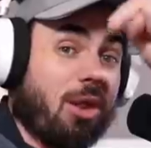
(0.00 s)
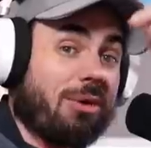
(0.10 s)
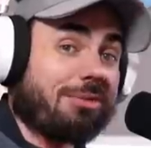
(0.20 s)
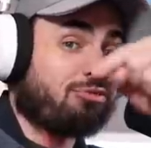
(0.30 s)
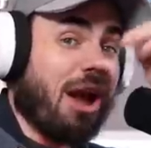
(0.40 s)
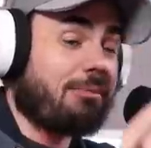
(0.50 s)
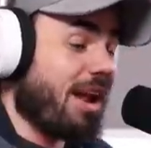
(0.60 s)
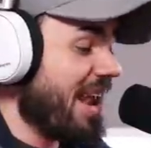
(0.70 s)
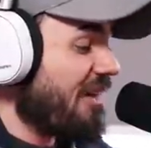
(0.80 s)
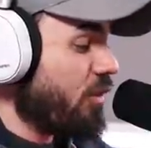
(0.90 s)
and subscribe
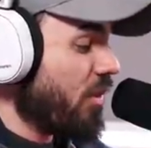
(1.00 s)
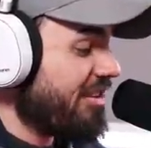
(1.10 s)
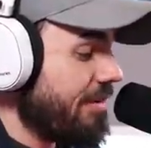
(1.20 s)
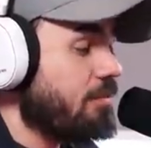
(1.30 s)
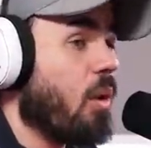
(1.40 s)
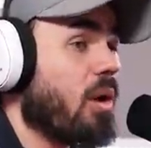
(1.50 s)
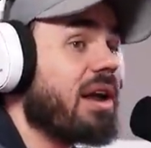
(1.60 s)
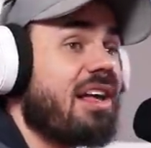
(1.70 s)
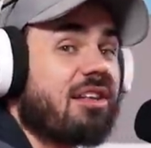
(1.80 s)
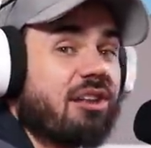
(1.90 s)
right now if you want to see more
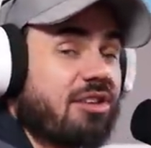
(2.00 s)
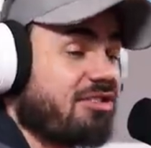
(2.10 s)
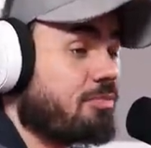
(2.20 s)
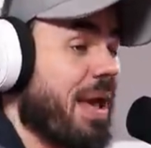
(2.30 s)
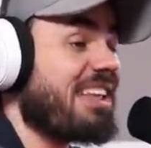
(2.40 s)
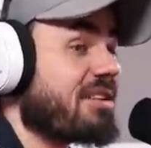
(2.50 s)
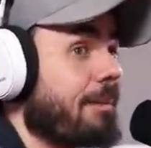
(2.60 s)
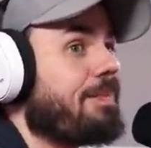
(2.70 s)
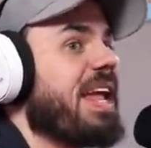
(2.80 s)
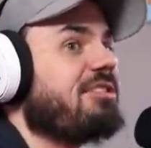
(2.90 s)
because there's space
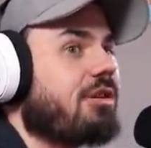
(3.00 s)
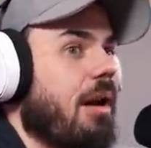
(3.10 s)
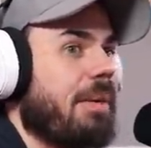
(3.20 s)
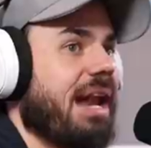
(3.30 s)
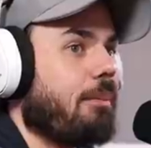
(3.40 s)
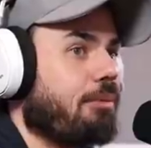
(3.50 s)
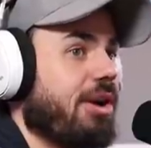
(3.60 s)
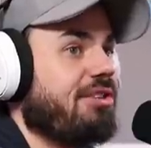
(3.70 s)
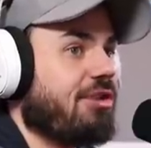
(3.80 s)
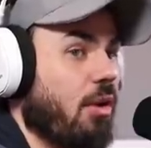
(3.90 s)
updates coming out
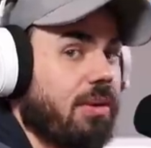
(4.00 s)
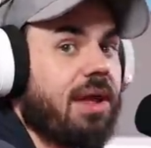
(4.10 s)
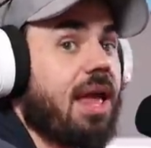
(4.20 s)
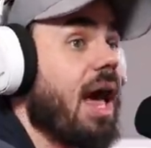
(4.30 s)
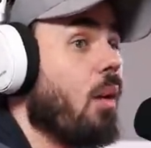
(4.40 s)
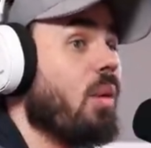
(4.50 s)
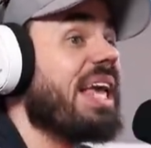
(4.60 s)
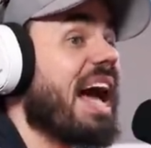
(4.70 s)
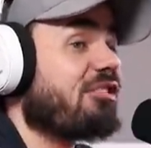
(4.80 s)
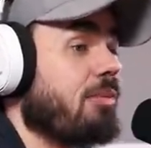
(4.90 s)
pretty soon. And we
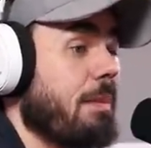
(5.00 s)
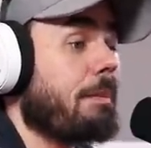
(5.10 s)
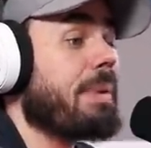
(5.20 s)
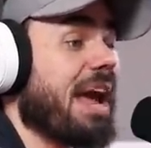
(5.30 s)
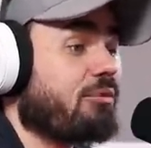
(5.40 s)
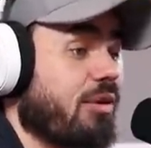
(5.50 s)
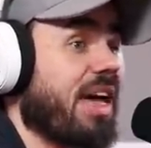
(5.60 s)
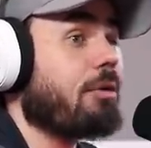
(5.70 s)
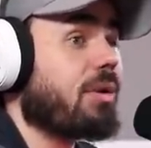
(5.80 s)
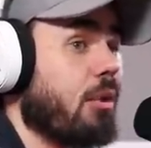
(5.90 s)
got to be prepared for
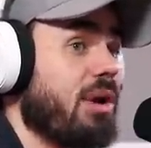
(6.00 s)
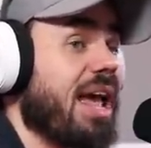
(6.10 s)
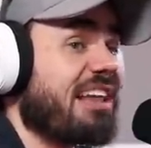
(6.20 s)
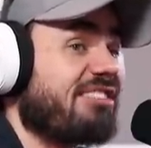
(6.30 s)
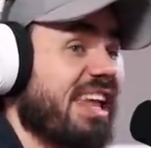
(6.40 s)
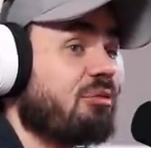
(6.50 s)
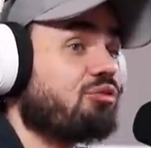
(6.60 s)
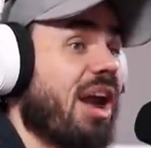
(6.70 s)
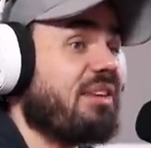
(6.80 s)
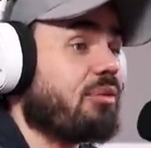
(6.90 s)
that, okay? We got to get
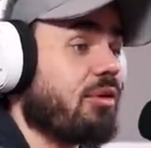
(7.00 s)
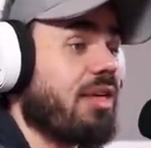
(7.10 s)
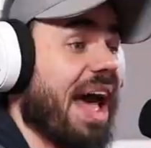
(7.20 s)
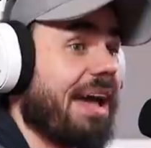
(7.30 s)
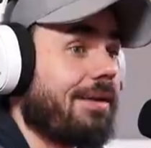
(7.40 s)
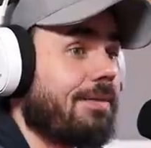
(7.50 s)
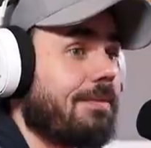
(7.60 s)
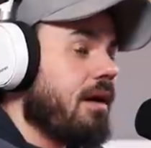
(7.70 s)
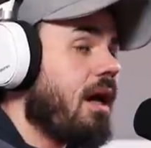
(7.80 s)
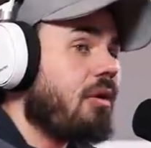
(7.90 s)
ready for that.
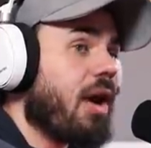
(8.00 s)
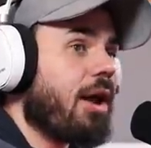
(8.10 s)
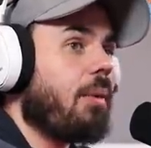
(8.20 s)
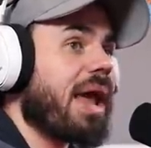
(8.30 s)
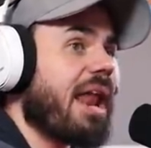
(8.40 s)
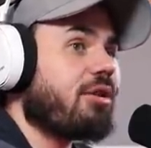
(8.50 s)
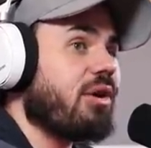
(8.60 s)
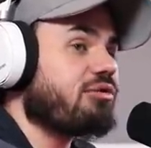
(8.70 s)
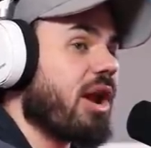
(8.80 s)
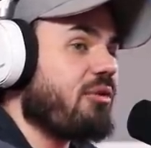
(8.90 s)
All right, all we got to do
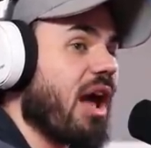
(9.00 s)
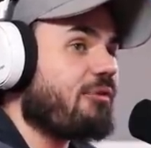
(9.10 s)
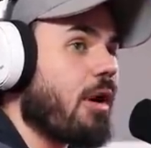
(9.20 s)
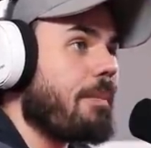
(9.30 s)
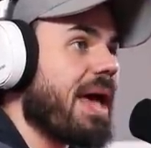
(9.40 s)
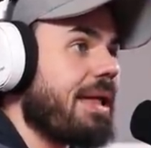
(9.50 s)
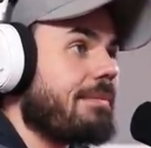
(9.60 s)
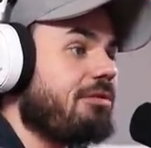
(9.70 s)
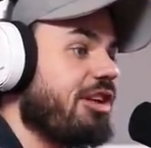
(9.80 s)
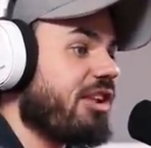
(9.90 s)
is run around for a
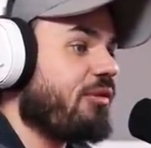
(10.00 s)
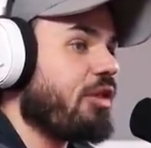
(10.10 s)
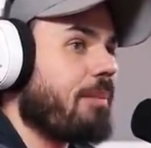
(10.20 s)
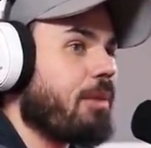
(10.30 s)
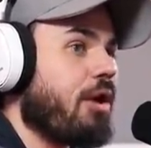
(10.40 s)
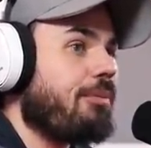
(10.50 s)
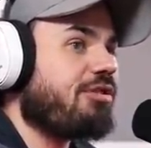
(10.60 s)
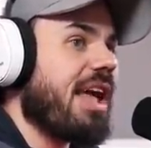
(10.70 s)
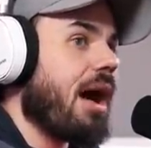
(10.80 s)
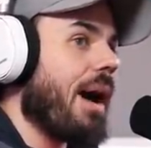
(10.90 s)
bit, listen for the
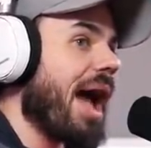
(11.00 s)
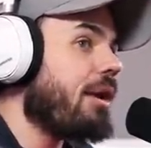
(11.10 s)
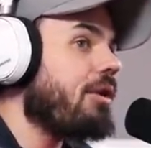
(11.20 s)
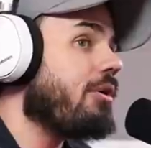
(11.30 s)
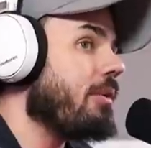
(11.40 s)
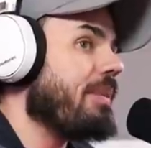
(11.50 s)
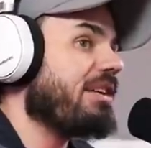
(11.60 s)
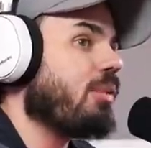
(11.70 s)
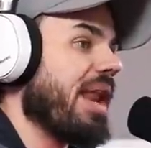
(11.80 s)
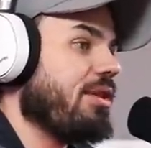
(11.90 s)
boops. Now, I don't know the
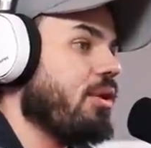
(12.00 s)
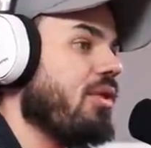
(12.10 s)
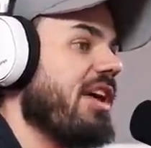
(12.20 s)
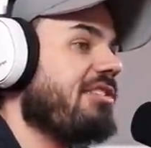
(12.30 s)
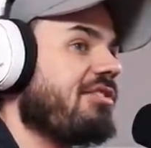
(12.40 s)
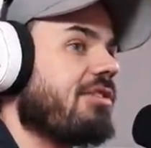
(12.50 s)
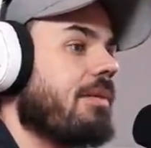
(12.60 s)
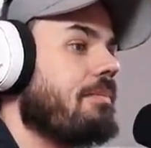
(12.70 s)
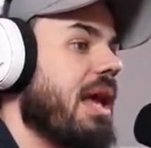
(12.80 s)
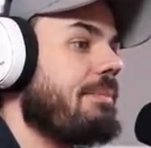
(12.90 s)
best way to do this.
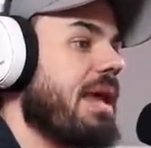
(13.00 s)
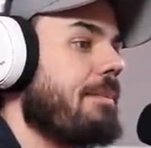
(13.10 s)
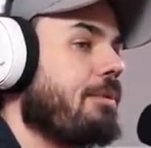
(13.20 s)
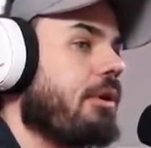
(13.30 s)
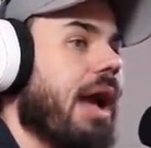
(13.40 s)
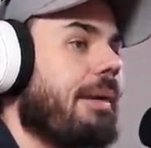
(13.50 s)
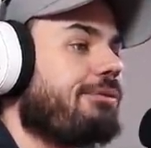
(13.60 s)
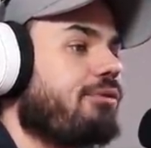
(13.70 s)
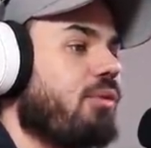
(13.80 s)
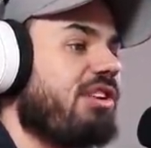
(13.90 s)
Maybe,
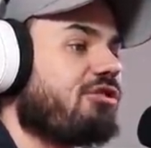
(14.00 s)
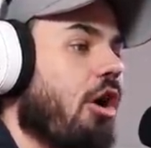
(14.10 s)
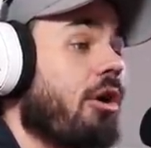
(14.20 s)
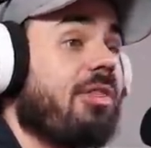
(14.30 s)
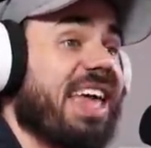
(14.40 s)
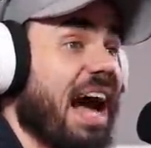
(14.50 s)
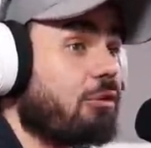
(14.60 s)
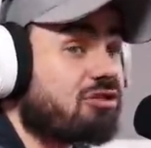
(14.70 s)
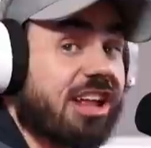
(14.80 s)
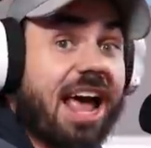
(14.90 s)
perhaps, we start on the
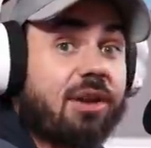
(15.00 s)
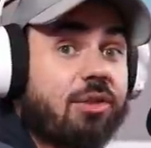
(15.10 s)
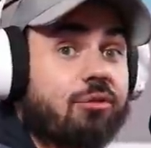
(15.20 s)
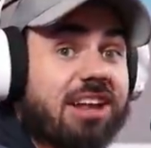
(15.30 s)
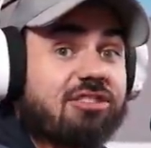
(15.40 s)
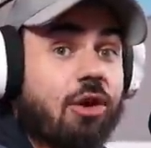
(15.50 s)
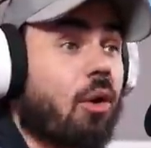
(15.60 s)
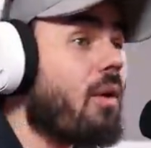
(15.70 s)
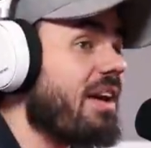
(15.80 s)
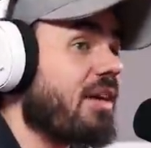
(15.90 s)
outside of the red
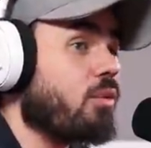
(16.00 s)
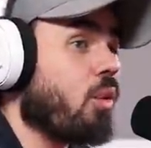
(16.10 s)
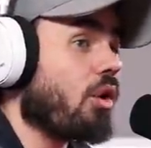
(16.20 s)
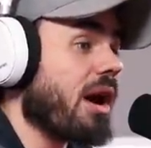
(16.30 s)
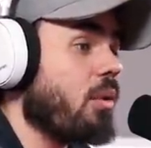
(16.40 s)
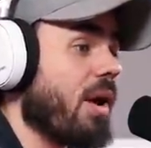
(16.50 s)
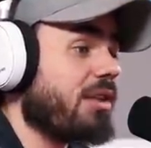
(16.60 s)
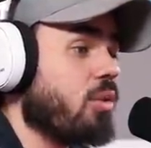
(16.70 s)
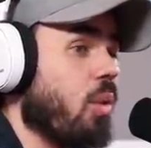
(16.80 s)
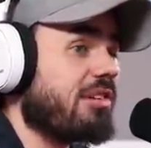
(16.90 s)
circle and then work our way
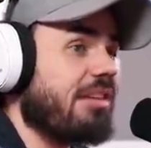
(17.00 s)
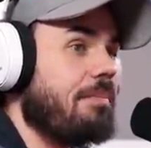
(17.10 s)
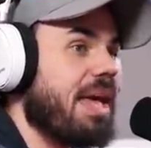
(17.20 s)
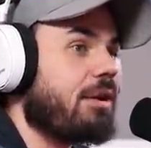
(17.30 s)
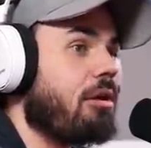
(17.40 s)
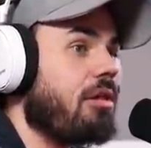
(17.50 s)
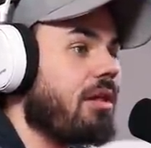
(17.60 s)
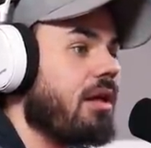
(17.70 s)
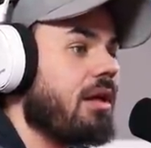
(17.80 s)
towards the middle?